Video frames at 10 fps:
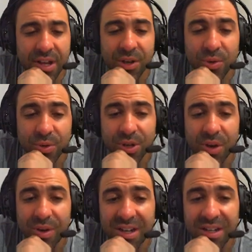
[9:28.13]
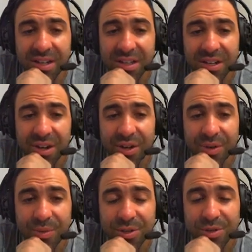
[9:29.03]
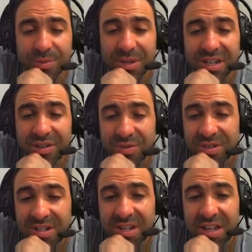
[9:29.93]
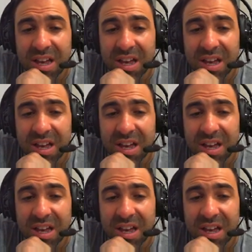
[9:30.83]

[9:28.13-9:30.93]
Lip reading: I could go a Cornelio, which could be interesting.